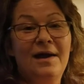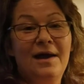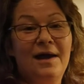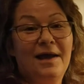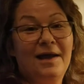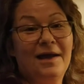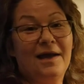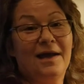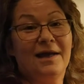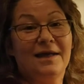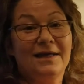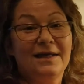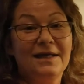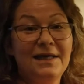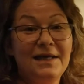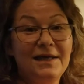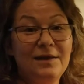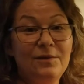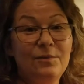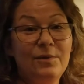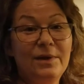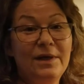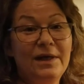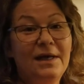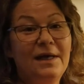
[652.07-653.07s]
I got
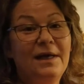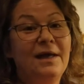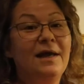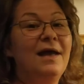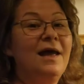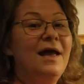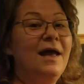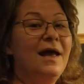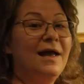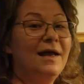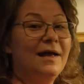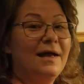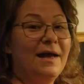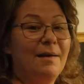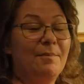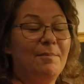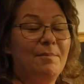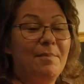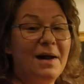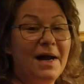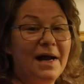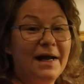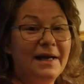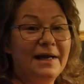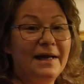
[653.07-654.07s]
kiwi, I got
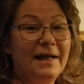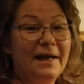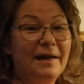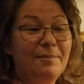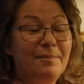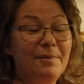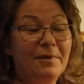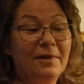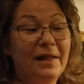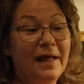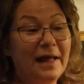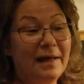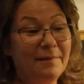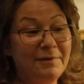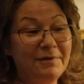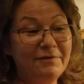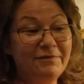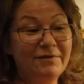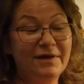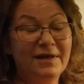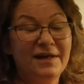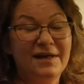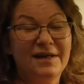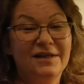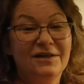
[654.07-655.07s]
pineapple. I'm
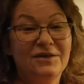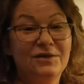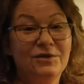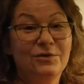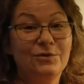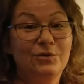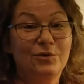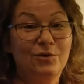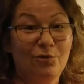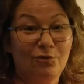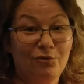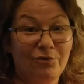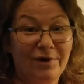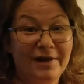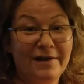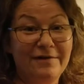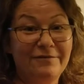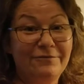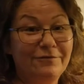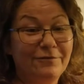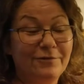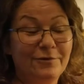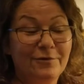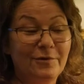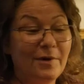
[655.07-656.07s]
even gonna do
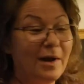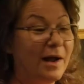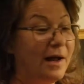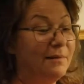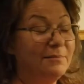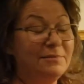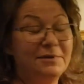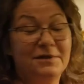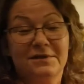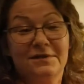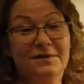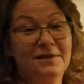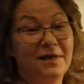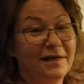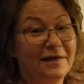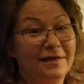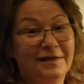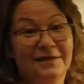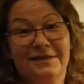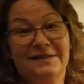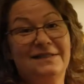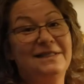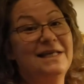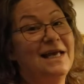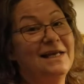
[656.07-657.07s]
grapefruit. I'm just
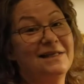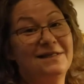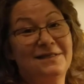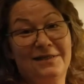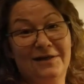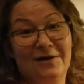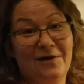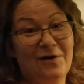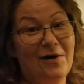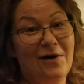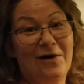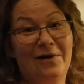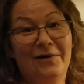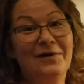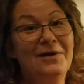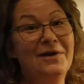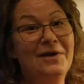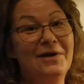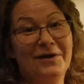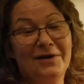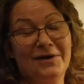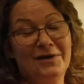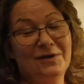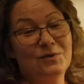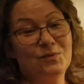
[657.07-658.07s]
gonna test it all,
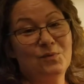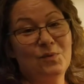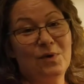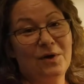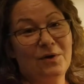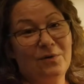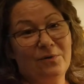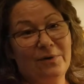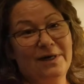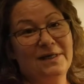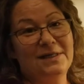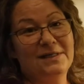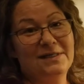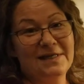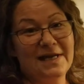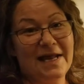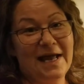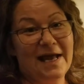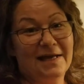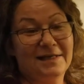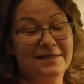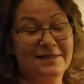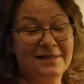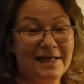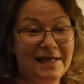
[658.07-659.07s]
because what great
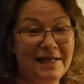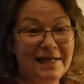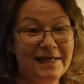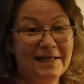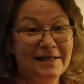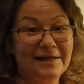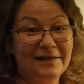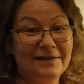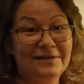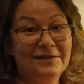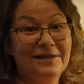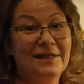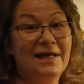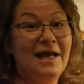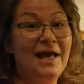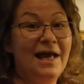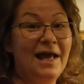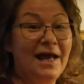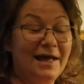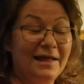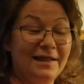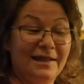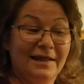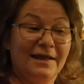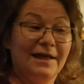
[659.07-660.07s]
snacks. And
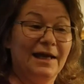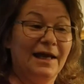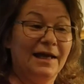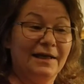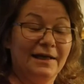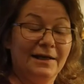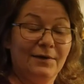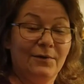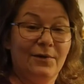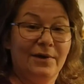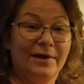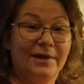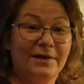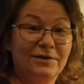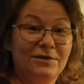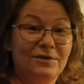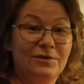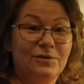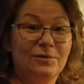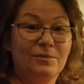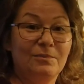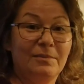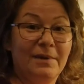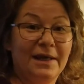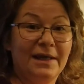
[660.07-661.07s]
I think I'm going
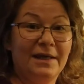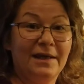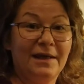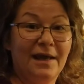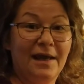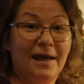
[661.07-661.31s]
to make